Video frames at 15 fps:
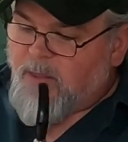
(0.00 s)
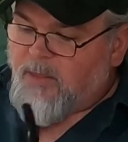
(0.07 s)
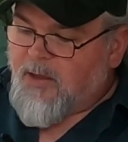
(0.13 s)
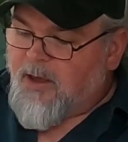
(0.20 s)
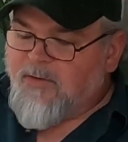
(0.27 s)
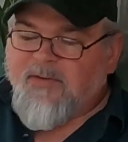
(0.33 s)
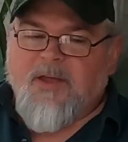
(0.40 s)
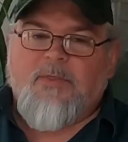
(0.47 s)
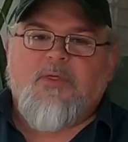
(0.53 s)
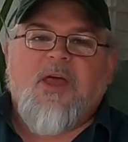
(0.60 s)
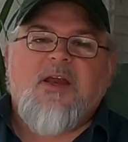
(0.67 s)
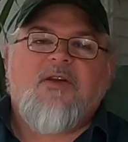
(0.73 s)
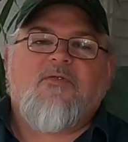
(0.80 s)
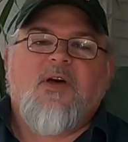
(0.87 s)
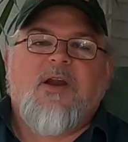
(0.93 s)
Now, I said
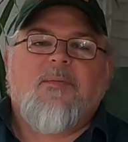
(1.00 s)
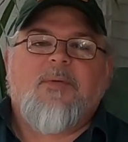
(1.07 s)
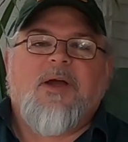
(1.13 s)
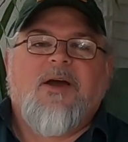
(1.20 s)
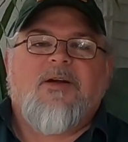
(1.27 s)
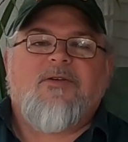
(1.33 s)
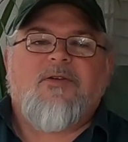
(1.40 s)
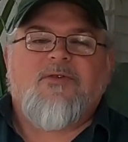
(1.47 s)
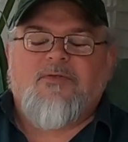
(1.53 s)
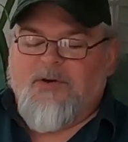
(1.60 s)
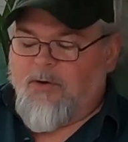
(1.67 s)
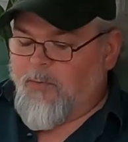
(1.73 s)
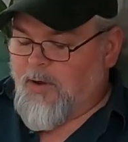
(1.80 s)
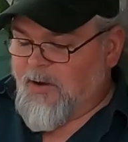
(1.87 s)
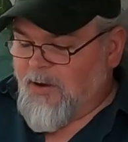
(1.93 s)
they develop characters
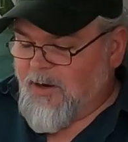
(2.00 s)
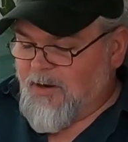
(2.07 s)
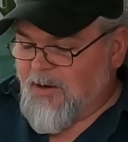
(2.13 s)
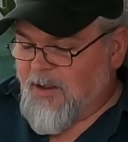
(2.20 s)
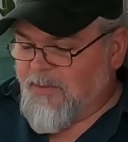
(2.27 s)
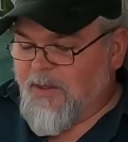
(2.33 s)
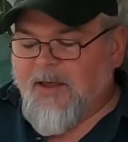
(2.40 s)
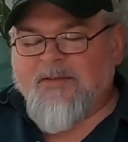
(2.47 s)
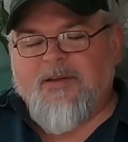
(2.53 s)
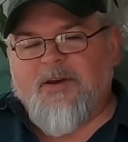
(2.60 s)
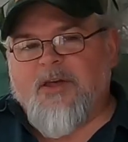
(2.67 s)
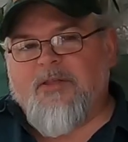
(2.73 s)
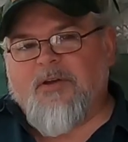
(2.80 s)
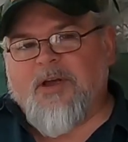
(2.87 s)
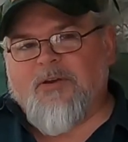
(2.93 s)
very well, and that's
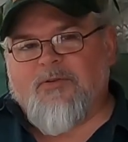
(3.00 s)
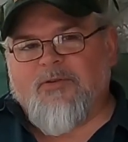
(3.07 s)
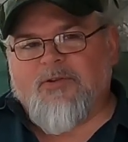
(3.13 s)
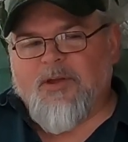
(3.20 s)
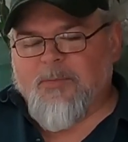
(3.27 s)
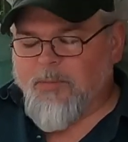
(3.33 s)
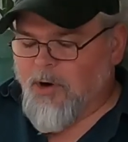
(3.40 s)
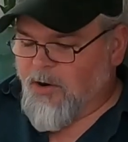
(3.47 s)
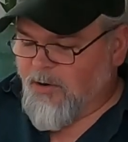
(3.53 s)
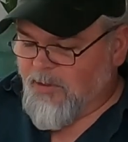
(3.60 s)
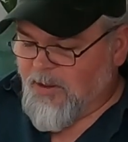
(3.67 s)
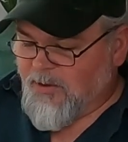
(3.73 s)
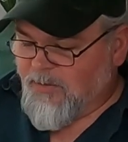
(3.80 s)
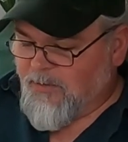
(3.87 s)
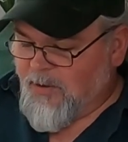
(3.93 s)
another interesting part of
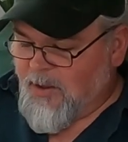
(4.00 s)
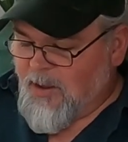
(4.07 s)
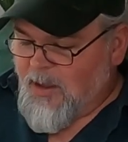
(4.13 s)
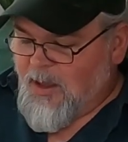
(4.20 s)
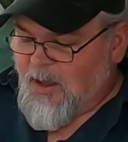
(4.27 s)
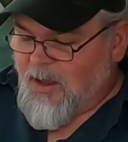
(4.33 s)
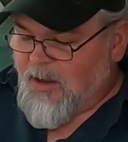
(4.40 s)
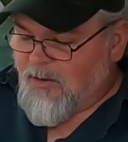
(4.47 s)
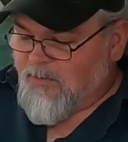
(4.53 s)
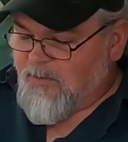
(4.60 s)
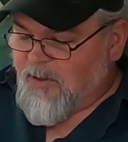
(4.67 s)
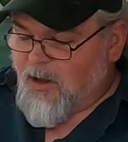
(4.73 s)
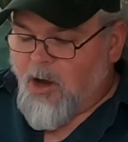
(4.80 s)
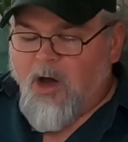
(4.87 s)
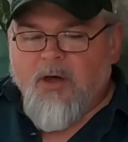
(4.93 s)
this, is
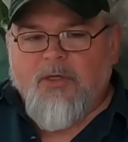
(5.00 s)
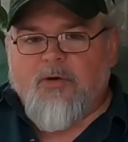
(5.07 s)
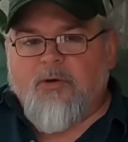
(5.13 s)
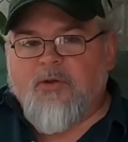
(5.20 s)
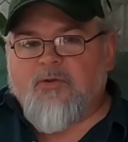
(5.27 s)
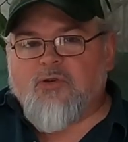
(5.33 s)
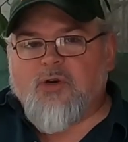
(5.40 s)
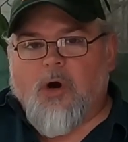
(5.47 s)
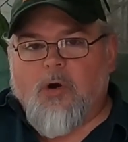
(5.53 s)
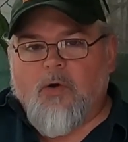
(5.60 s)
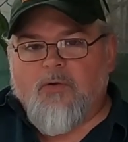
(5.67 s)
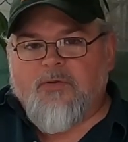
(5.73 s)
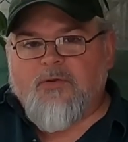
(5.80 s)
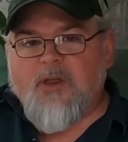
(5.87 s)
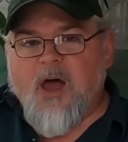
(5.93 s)
the author is
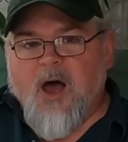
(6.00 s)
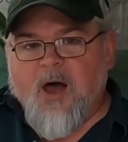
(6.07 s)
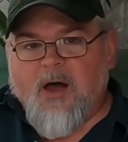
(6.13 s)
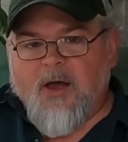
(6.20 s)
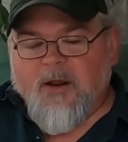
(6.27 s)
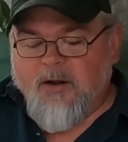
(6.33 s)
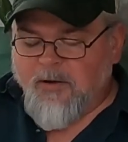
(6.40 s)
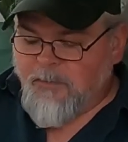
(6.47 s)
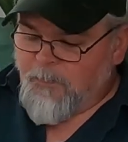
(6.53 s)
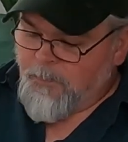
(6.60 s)
Charles Todd.